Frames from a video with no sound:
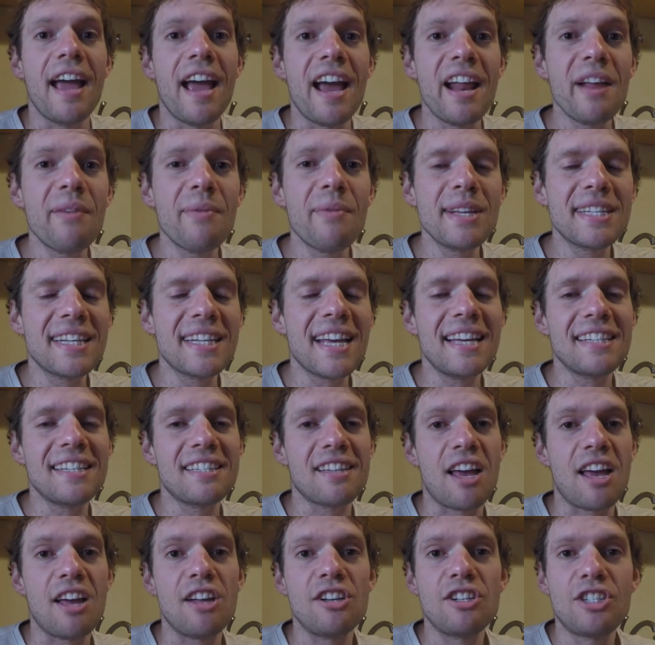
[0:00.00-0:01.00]
Anyways
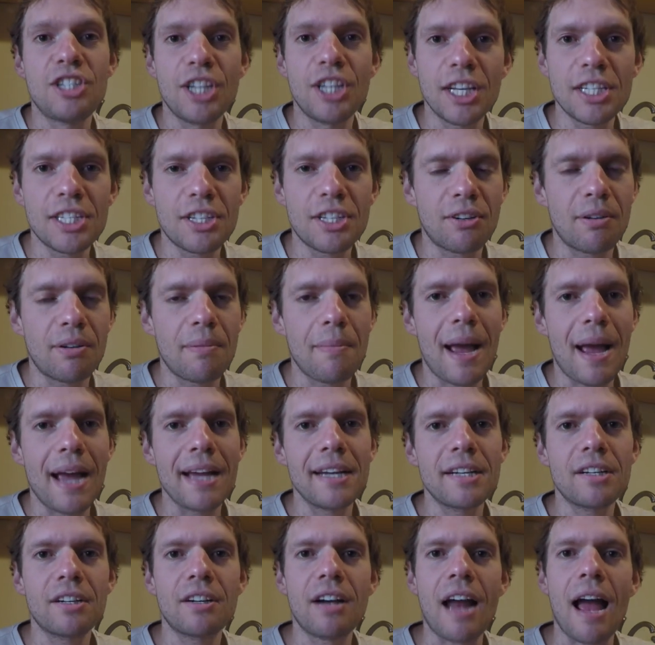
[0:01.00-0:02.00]
guys, just a
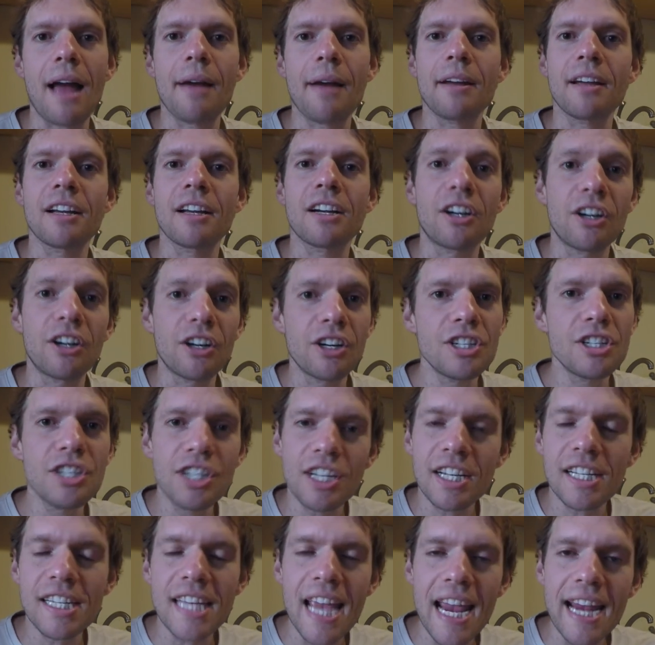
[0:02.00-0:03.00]
reminder, I encourage
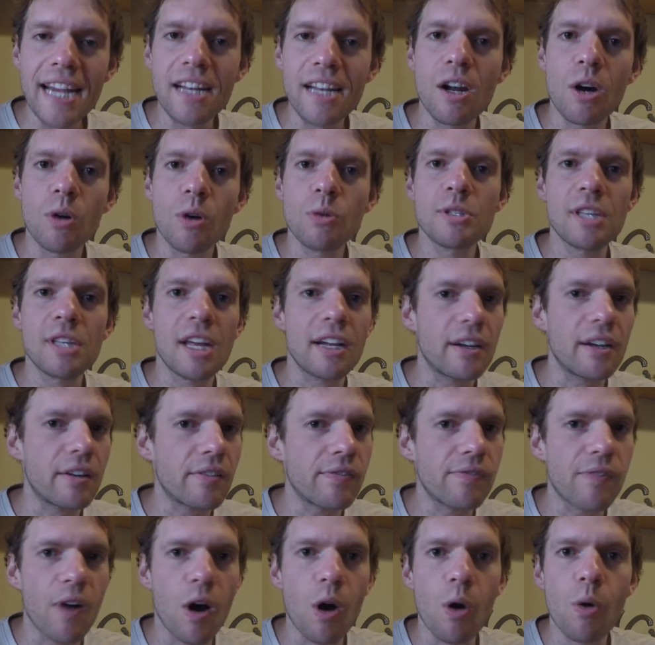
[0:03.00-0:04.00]
you to take notes on your
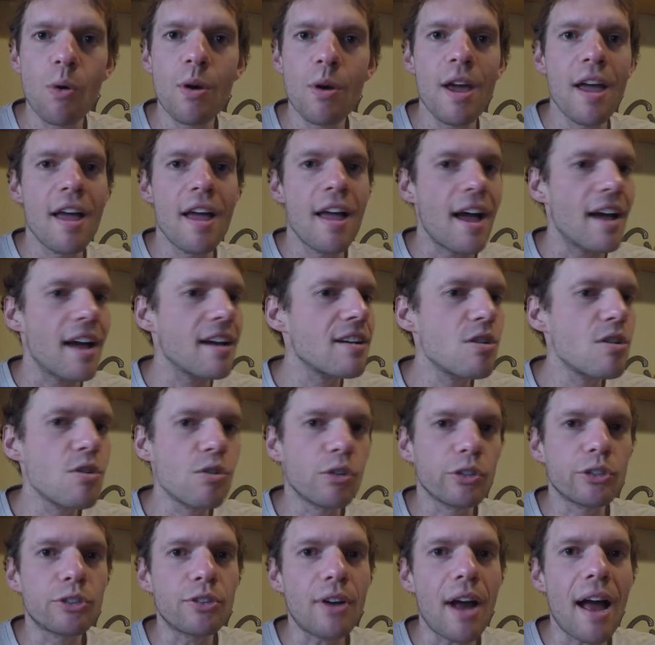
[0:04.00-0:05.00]
phone, on
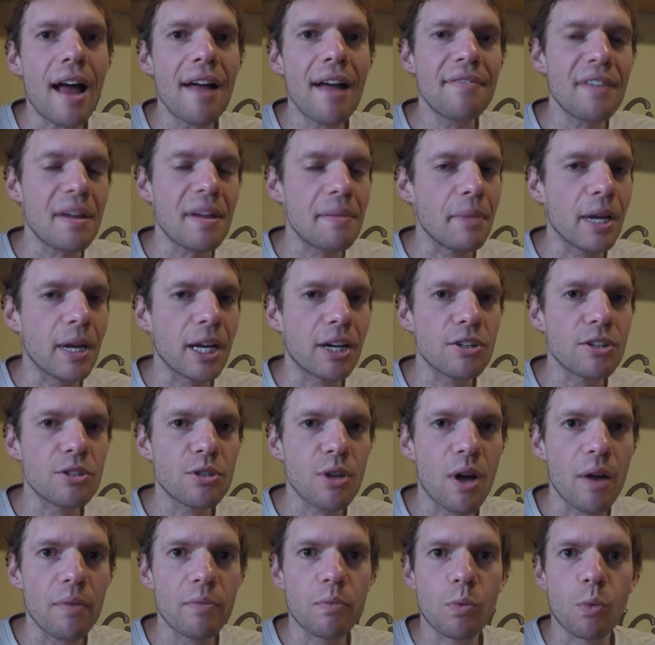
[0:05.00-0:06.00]
Google Drive, on
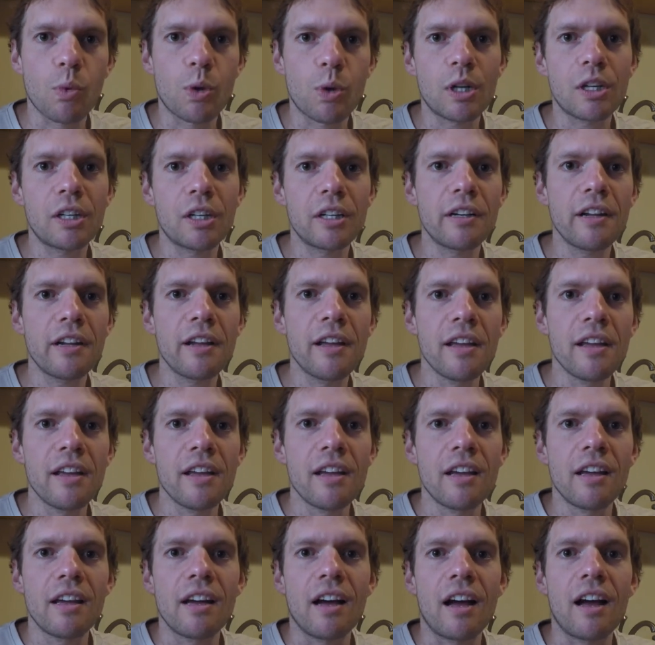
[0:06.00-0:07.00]
Microsoft Word,
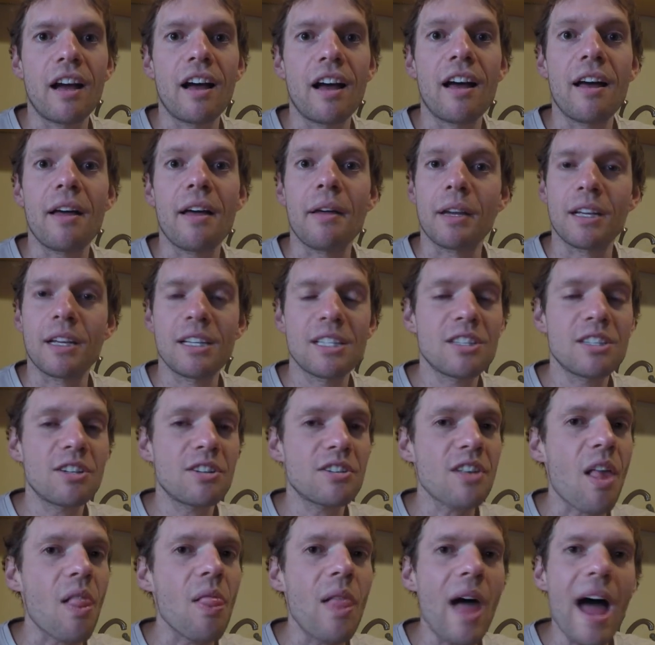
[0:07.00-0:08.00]
because uh,
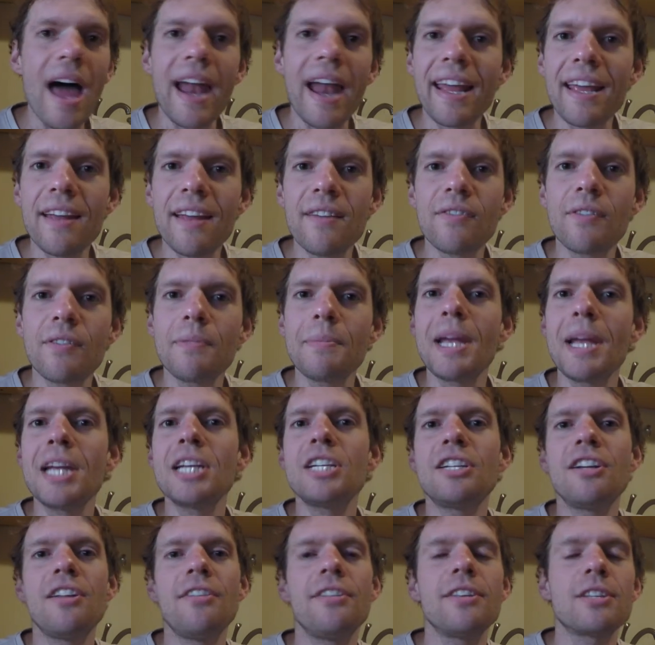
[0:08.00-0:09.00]
there's a lot of
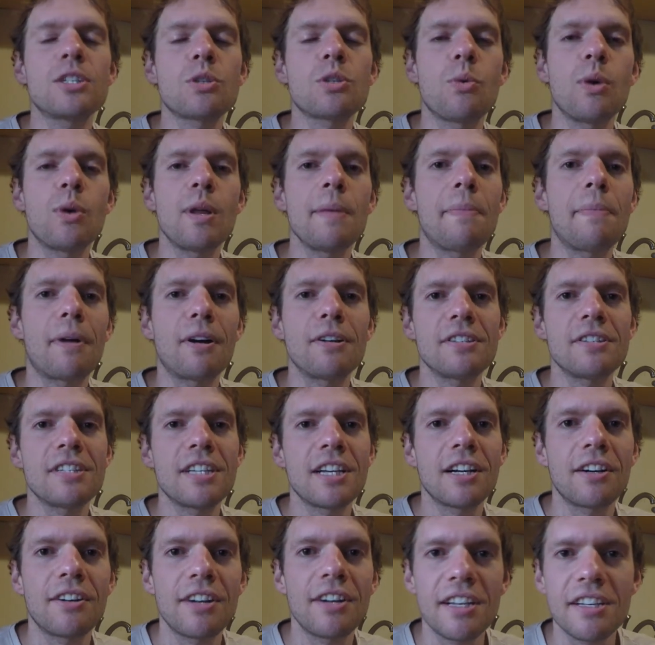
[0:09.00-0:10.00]
information in this 20-part
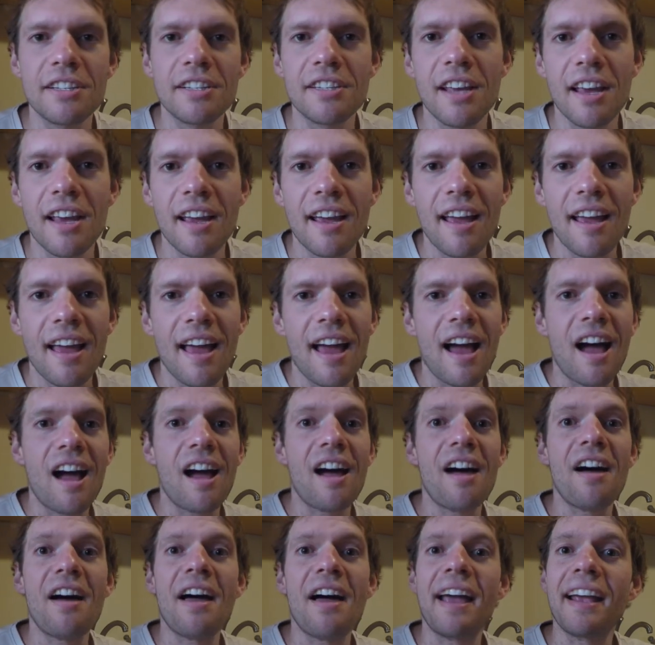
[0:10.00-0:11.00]
series.
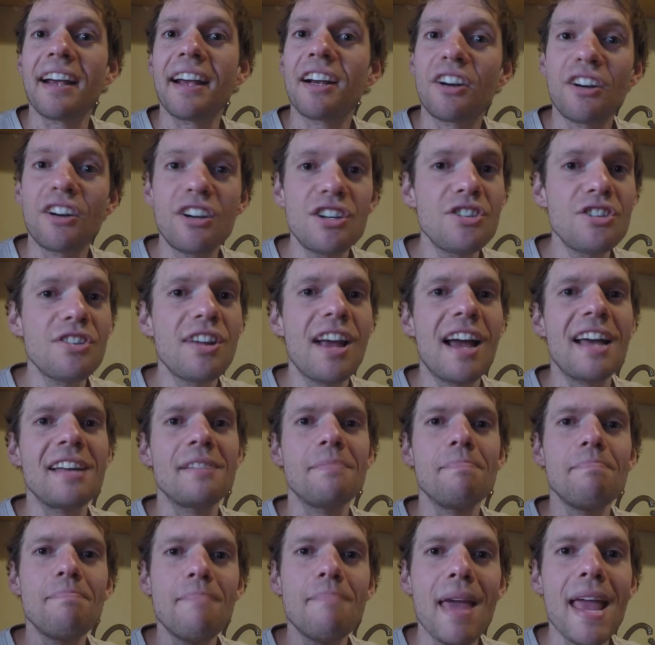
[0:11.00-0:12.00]
Uh, I encourage you
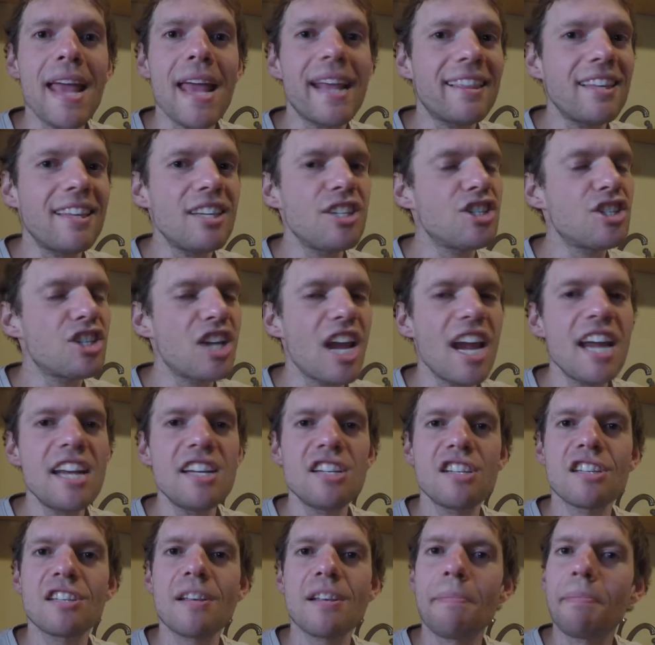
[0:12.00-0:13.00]
guys, make these
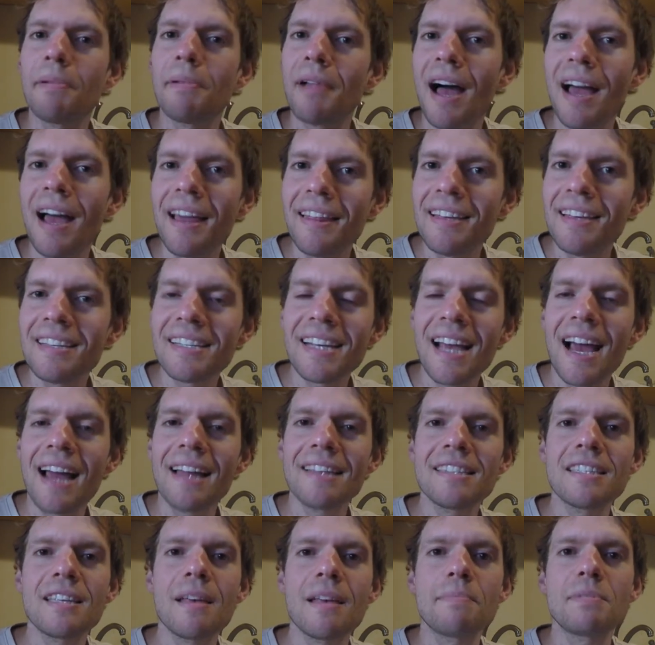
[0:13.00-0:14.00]
changes, apply these
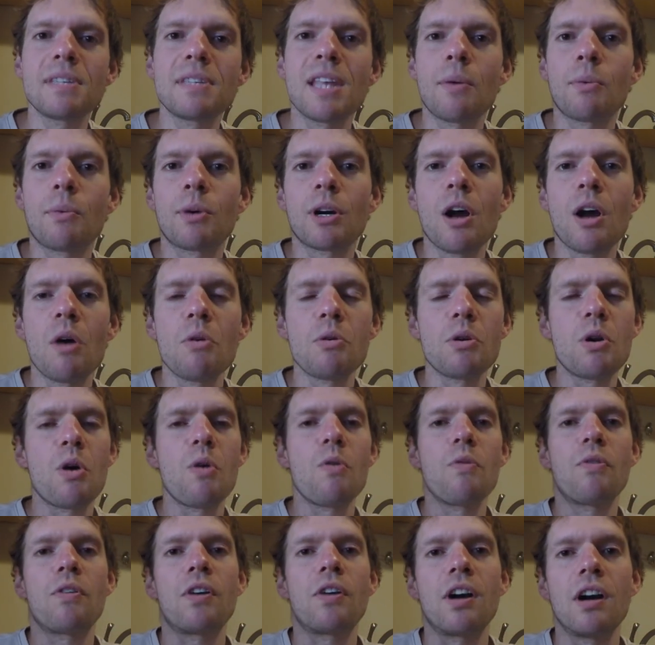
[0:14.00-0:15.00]
concepts that we're going
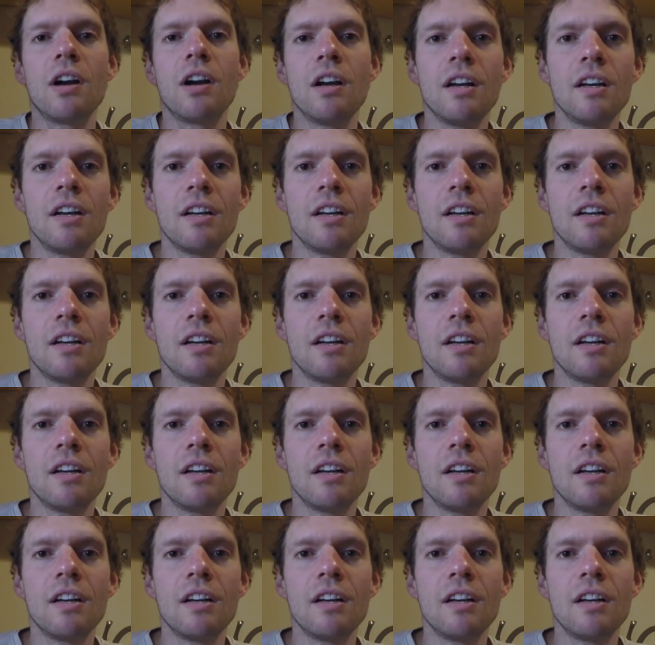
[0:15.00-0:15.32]
over.